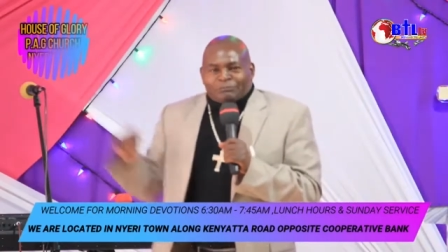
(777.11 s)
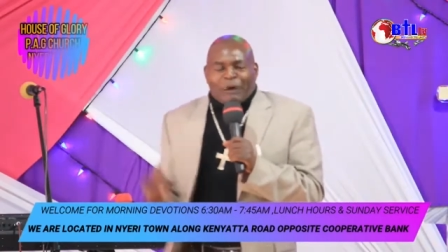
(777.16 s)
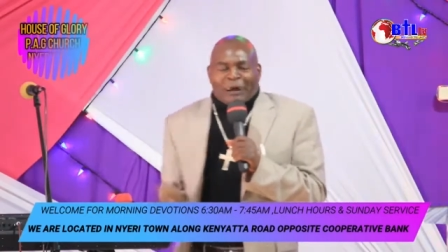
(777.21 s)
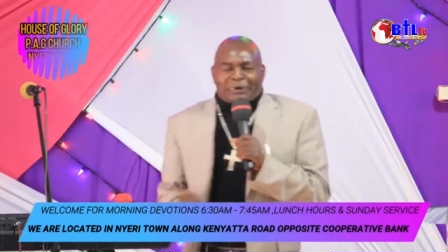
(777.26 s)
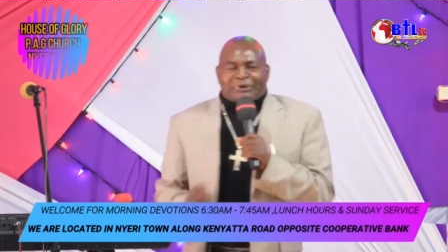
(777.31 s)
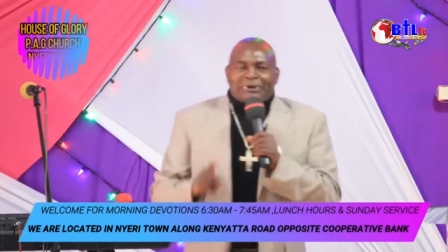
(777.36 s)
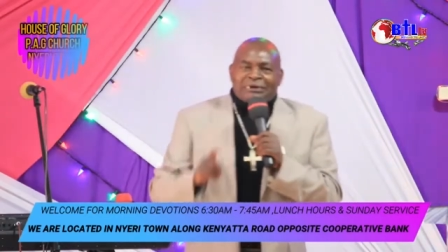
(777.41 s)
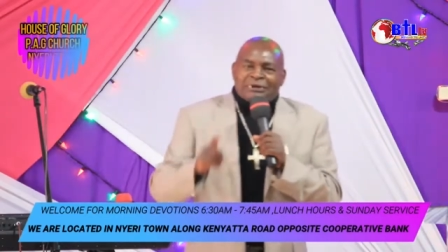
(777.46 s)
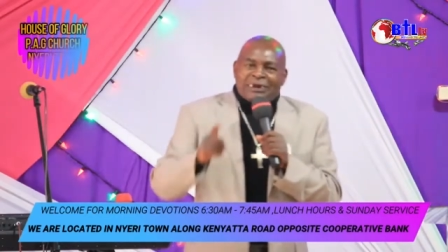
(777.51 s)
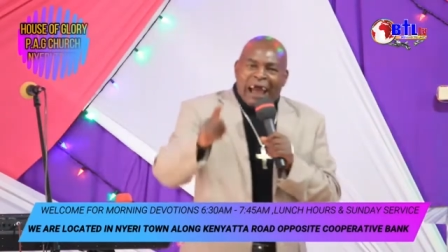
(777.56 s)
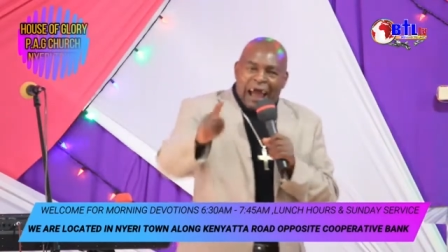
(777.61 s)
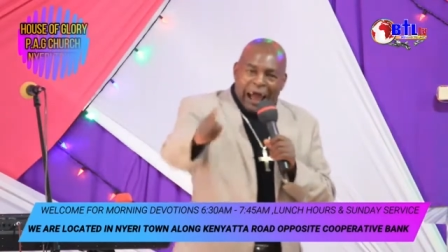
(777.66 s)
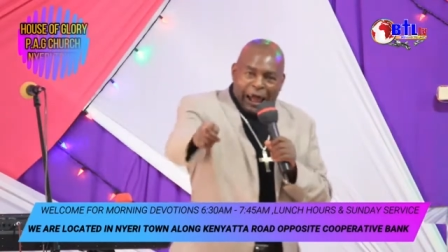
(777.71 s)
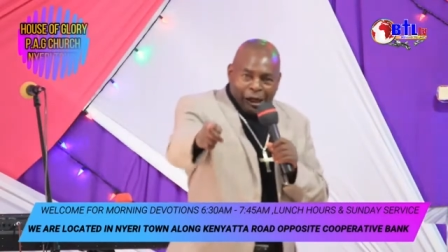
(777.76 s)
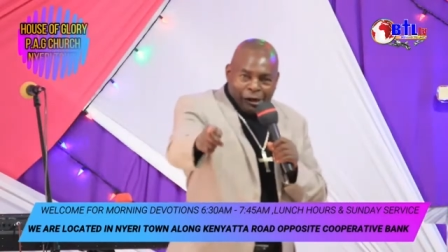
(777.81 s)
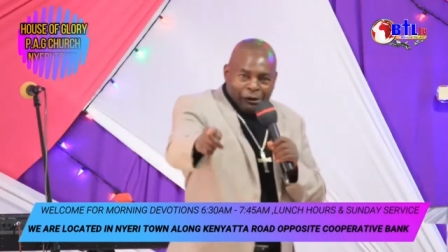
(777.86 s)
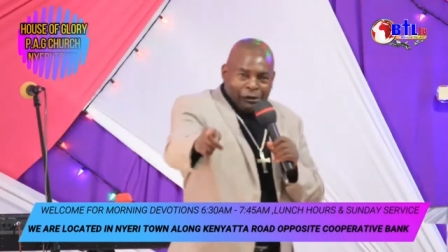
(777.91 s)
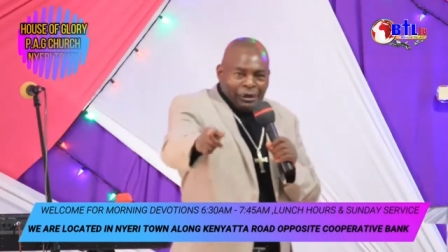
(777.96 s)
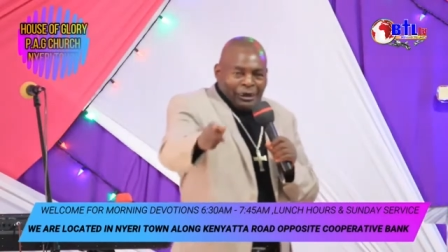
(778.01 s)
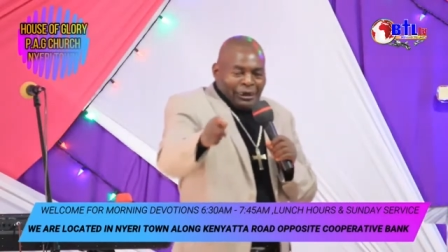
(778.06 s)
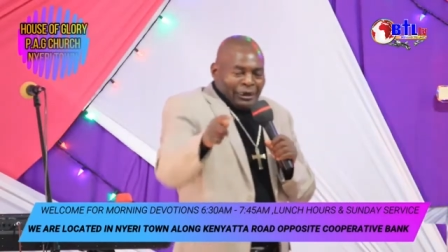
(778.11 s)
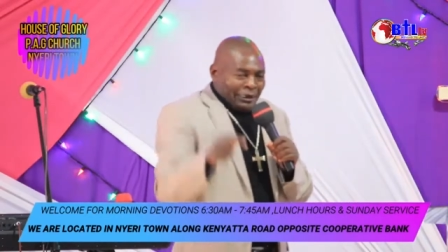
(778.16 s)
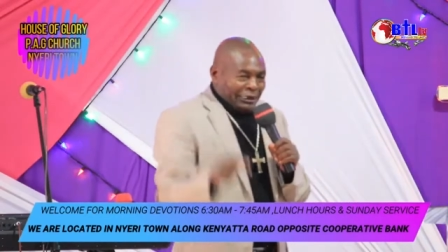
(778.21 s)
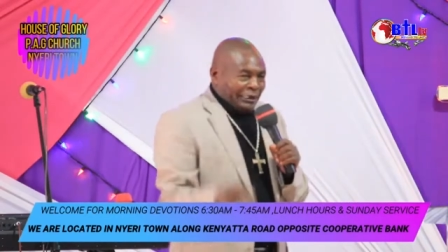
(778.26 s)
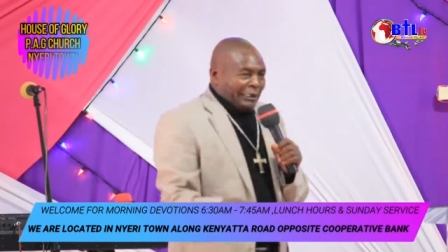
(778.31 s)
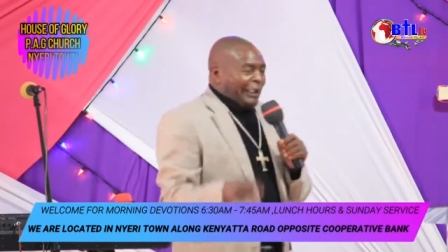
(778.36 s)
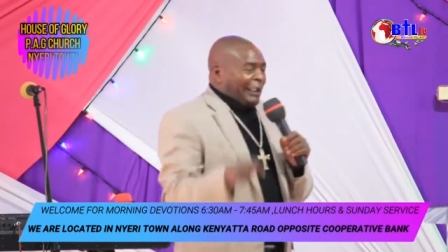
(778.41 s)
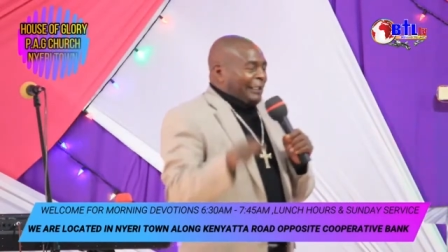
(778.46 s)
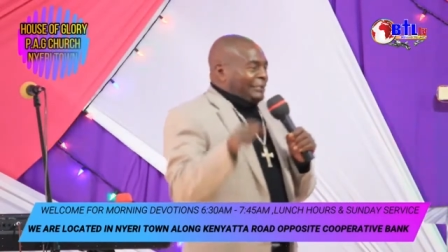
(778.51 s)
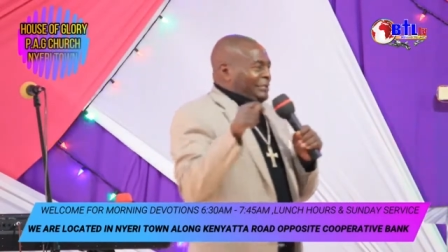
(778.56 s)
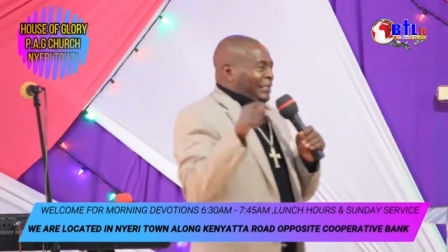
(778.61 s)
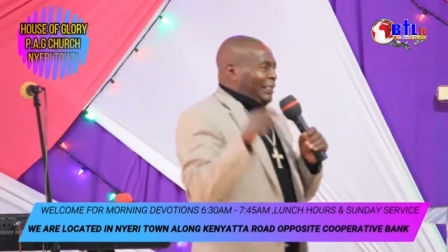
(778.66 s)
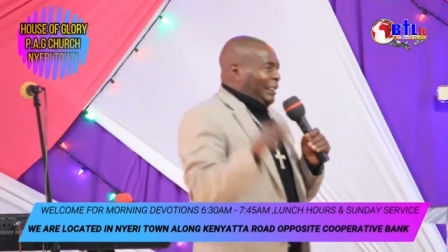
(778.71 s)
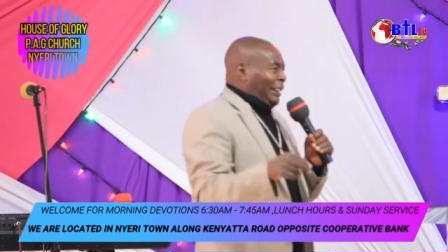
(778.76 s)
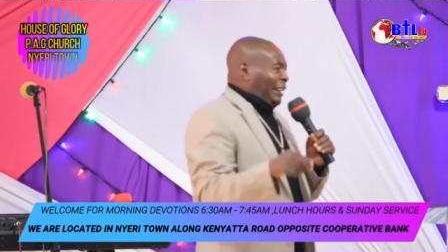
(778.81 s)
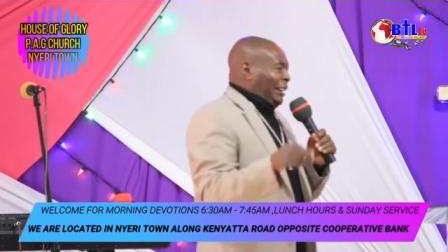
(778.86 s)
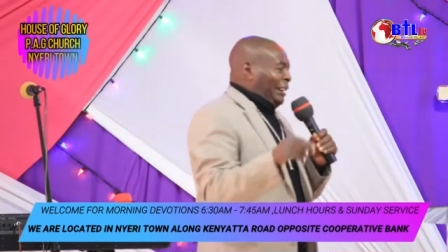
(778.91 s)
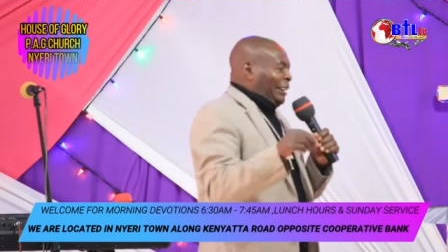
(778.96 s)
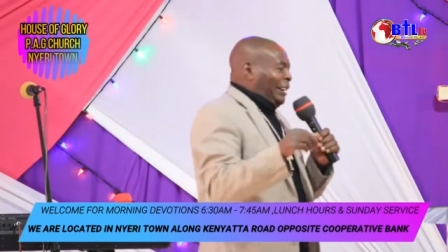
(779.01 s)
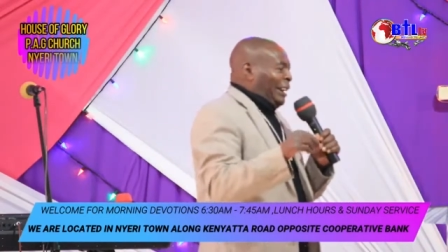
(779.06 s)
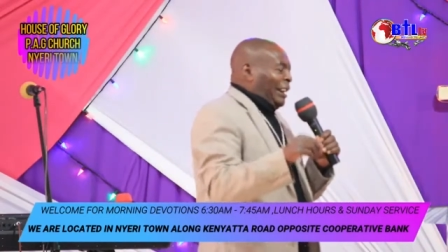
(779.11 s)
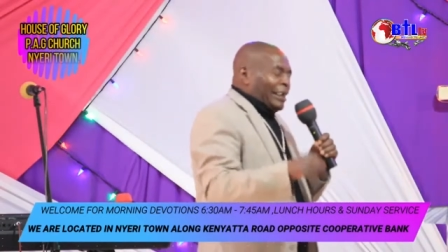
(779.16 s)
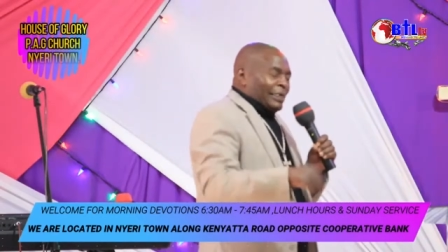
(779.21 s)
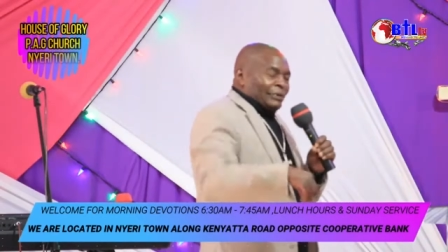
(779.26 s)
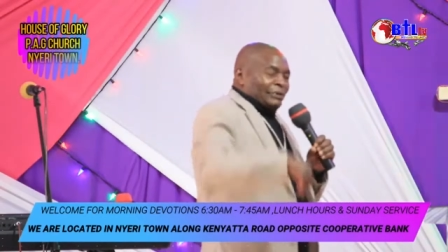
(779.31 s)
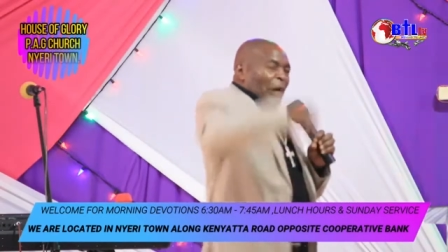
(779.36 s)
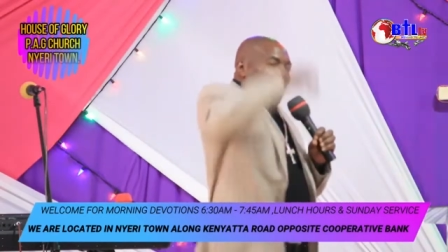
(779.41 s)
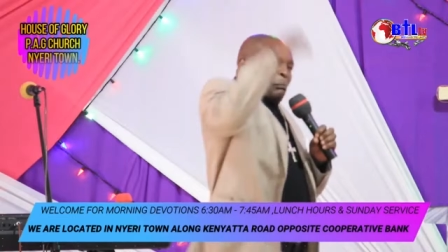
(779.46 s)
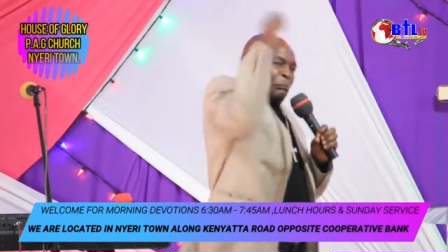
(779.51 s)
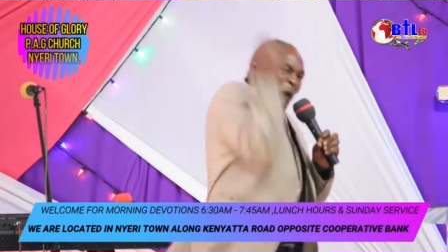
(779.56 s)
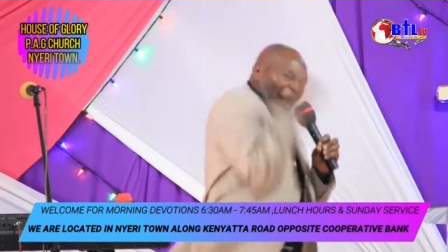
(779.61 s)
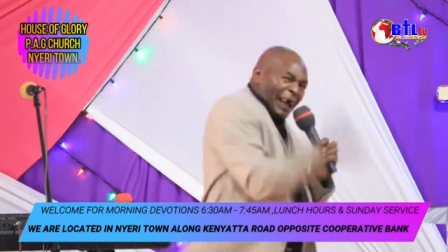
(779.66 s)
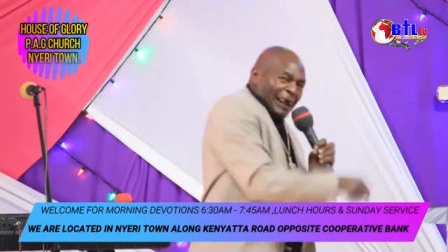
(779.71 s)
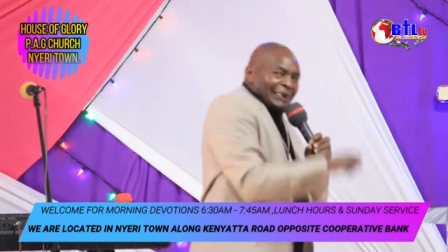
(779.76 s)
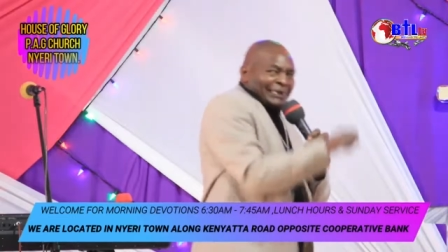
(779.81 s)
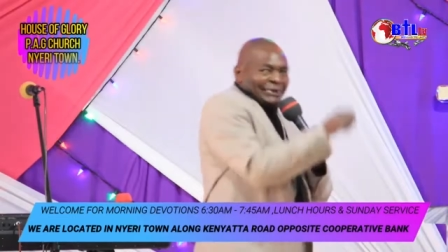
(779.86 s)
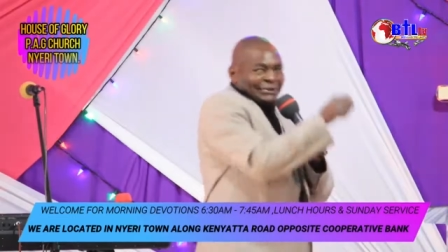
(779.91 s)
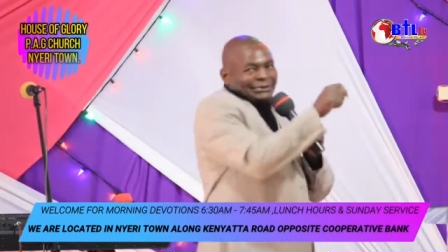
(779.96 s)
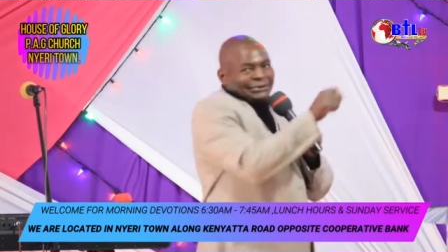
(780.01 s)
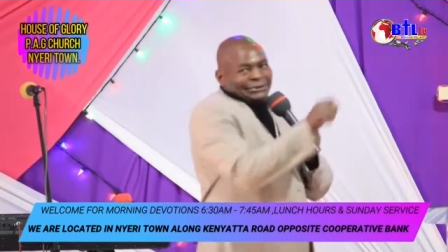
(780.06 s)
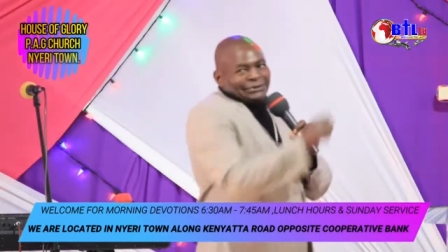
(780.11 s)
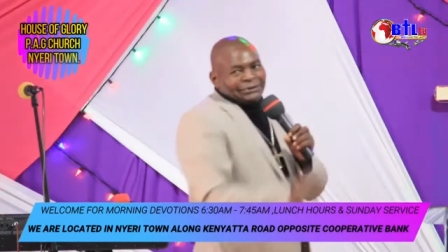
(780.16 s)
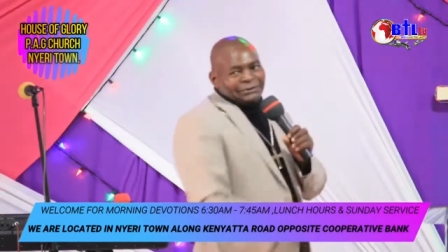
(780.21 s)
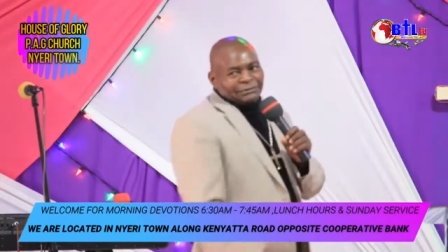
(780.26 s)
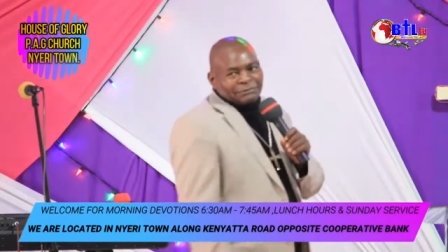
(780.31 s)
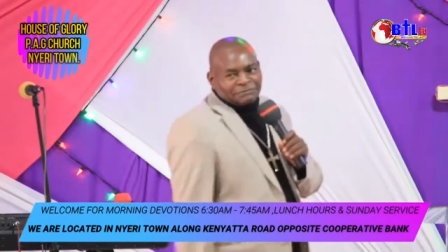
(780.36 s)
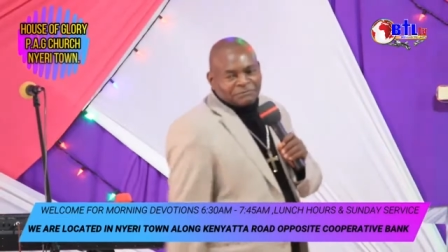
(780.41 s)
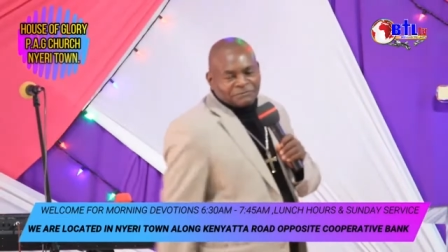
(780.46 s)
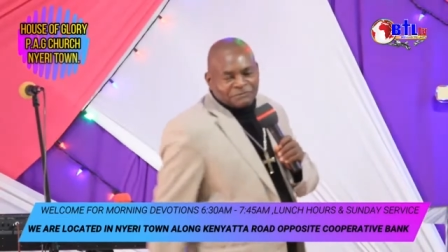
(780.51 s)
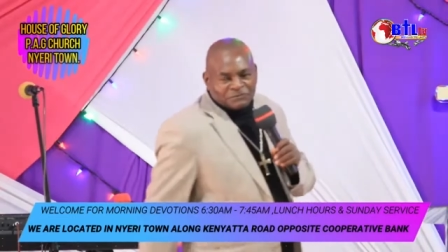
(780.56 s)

but now he is in the palace.